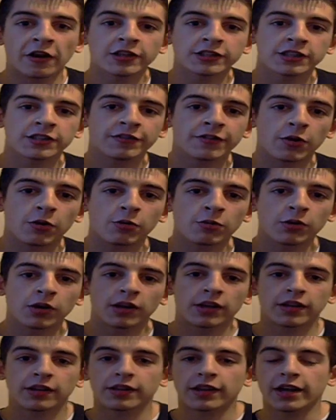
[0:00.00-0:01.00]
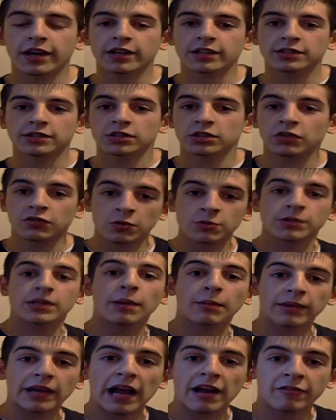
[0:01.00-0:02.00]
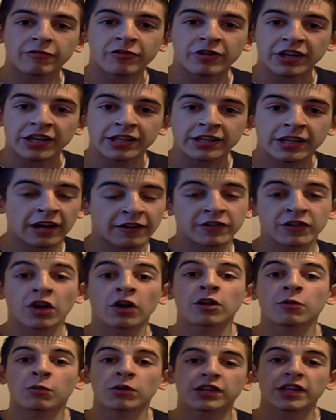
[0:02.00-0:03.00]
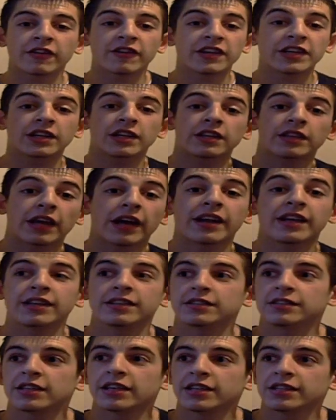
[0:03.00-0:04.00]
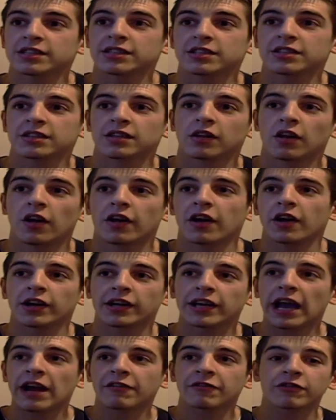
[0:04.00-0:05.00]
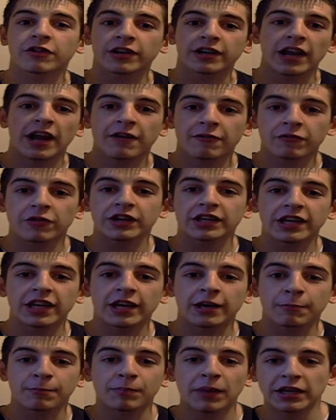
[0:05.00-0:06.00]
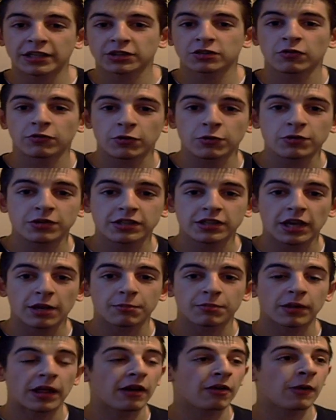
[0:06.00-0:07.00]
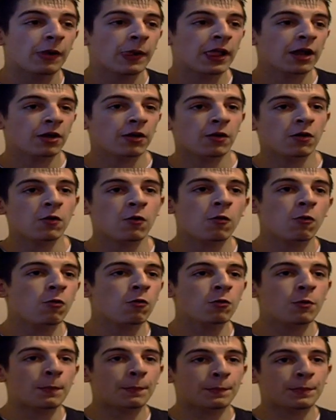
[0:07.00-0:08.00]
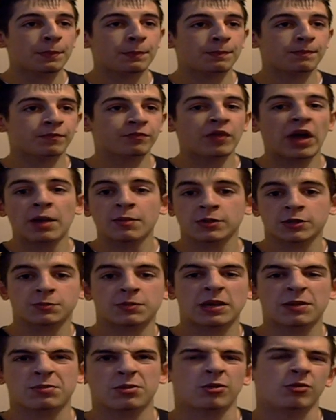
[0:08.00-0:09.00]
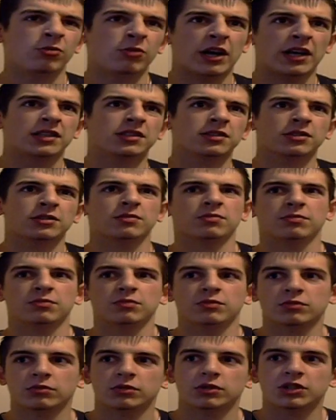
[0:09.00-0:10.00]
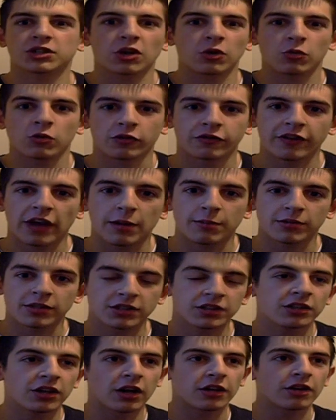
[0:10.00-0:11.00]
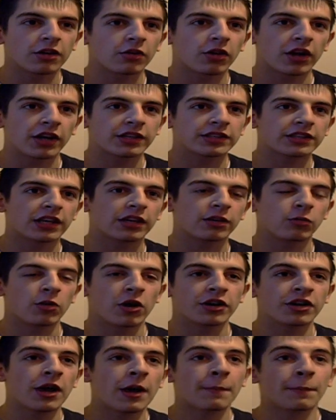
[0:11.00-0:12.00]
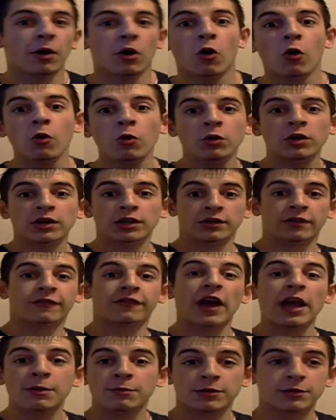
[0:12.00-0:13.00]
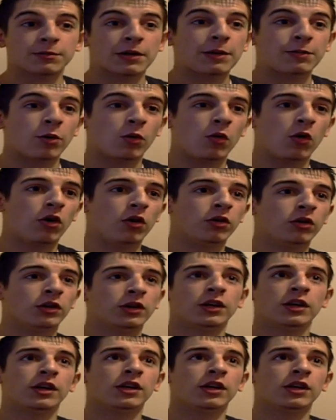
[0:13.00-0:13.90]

first of all, there's the Runescape gathering. Now, if you don't know what that is, it's like a gathering every year based on Runescape. Now, all famous people, as so-called famous, you know, I don't like saying the word, but all famous people or